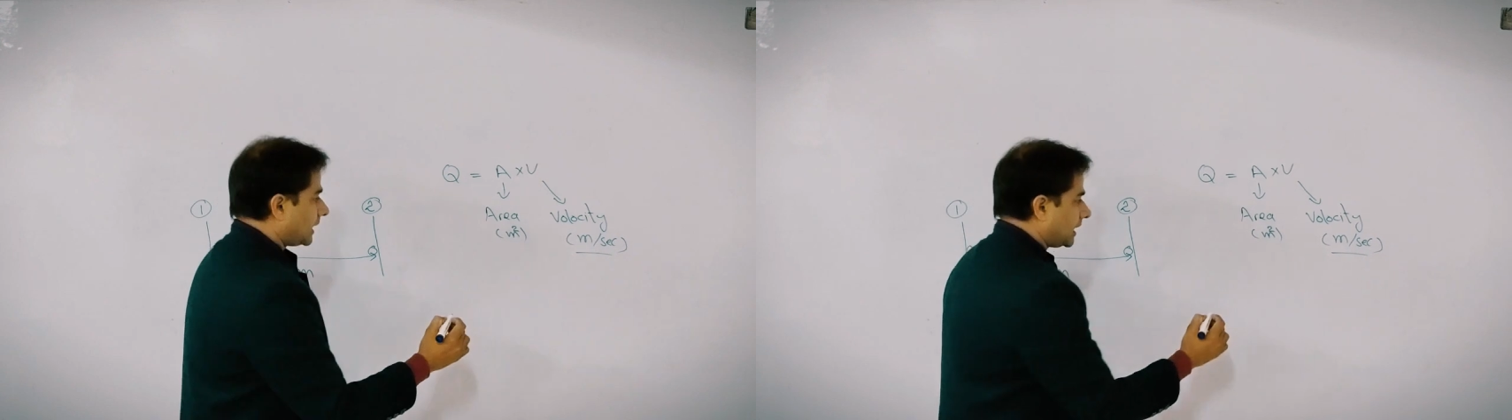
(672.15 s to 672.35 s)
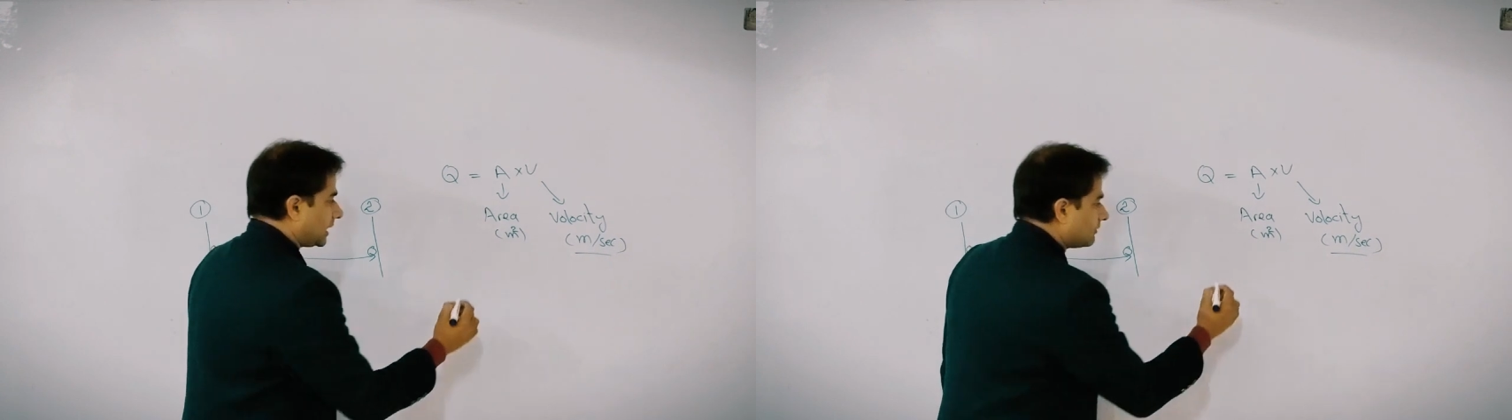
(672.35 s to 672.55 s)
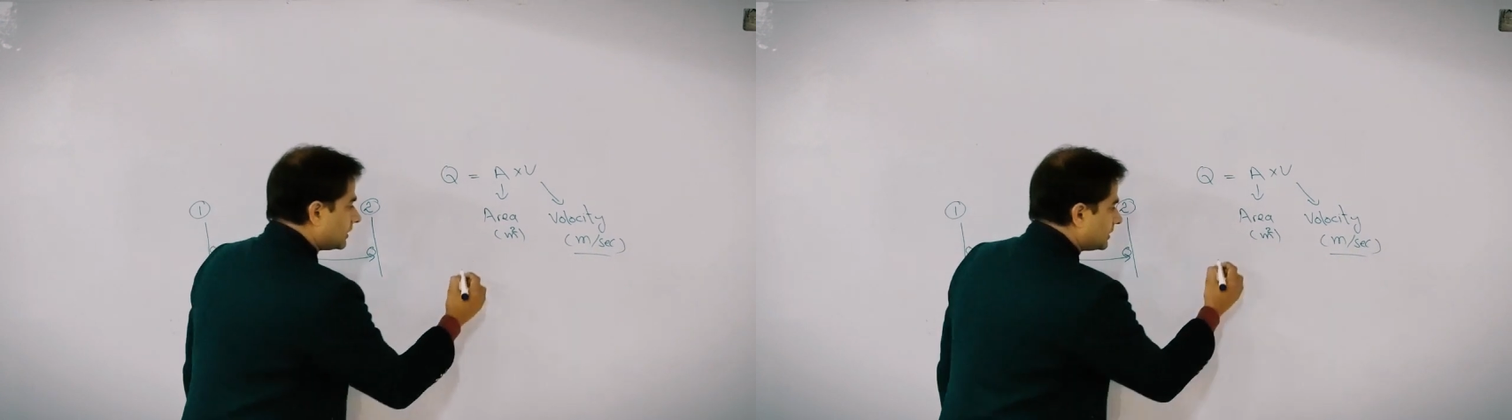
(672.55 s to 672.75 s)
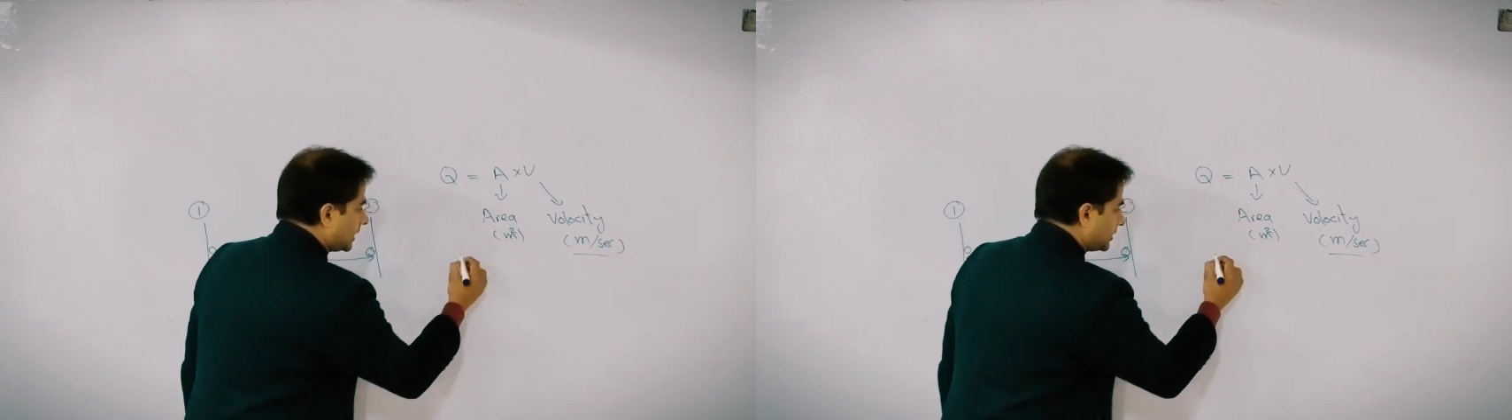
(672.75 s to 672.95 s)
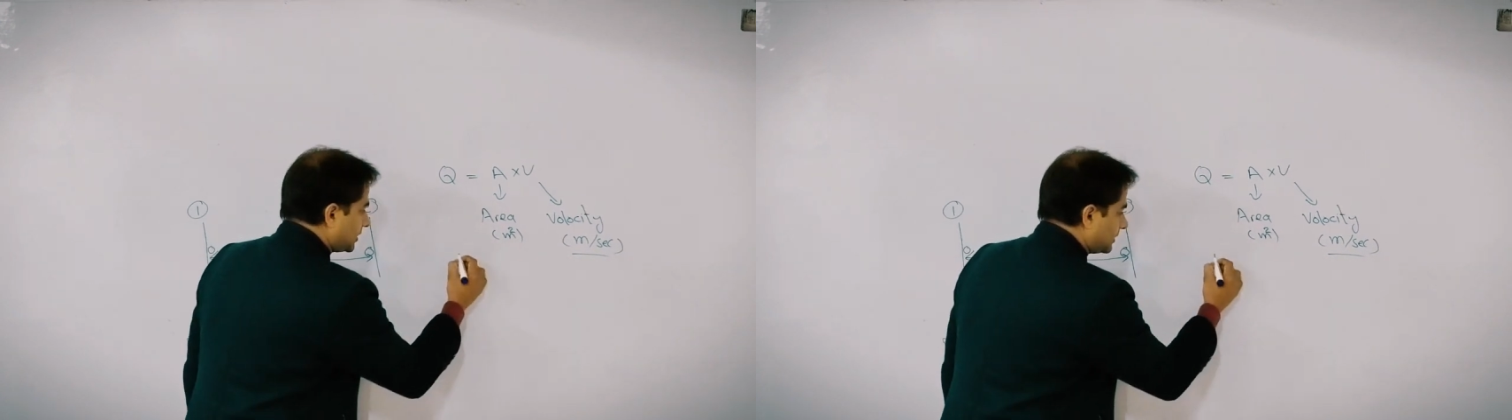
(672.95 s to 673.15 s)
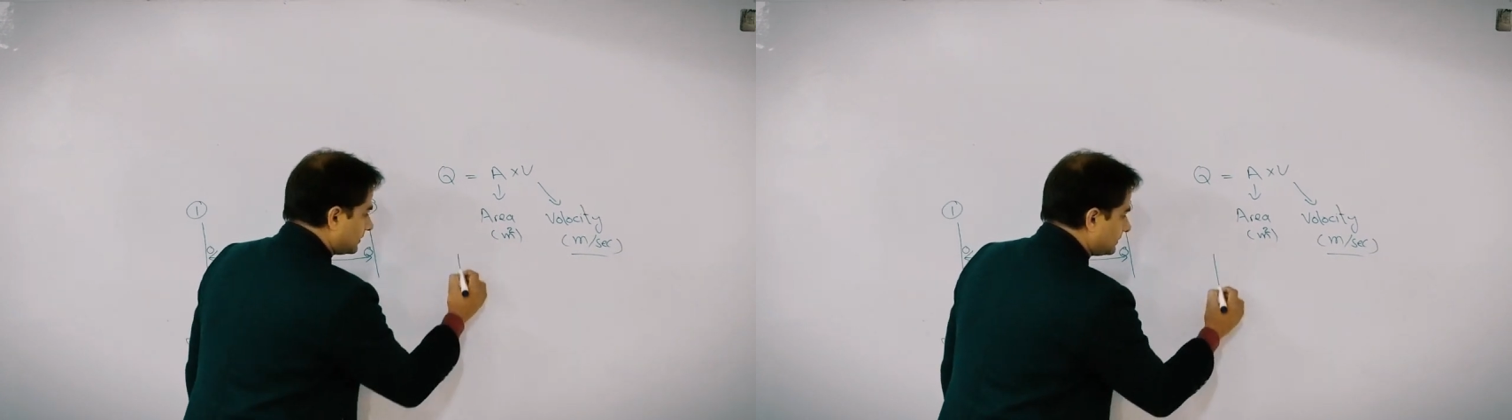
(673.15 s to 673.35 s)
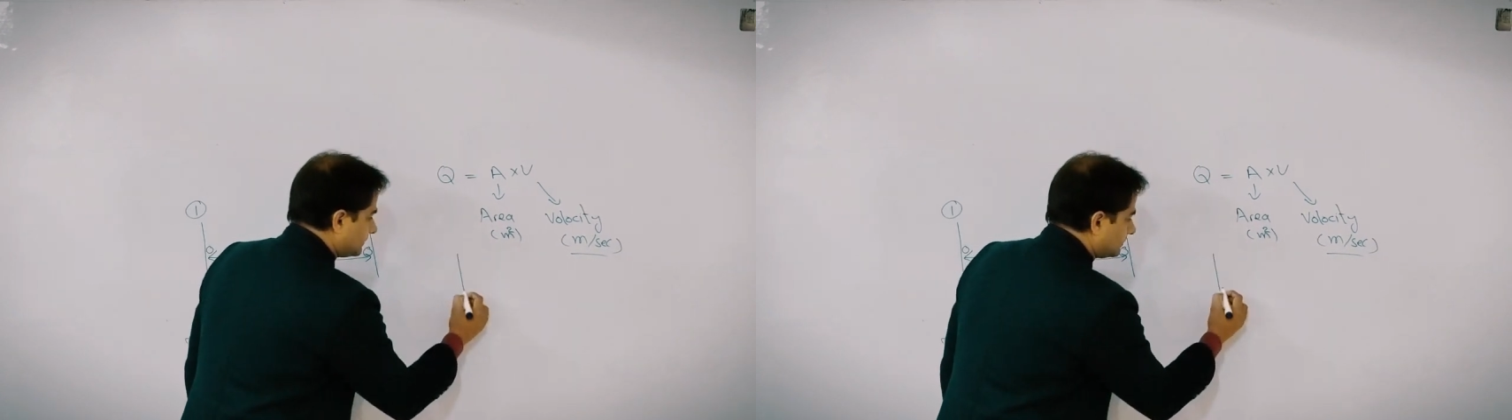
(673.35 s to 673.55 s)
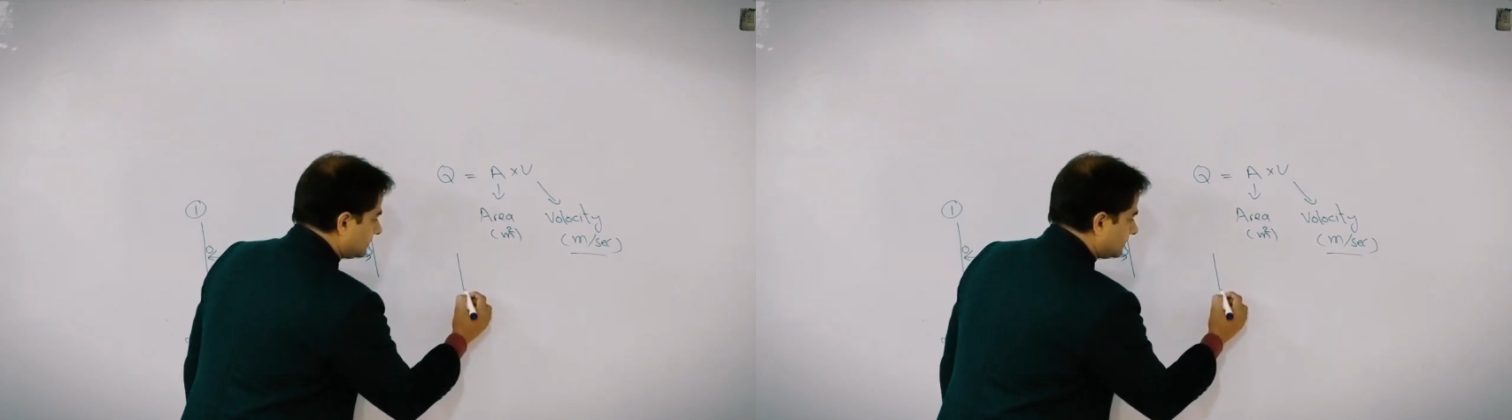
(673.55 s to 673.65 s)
rectangular section,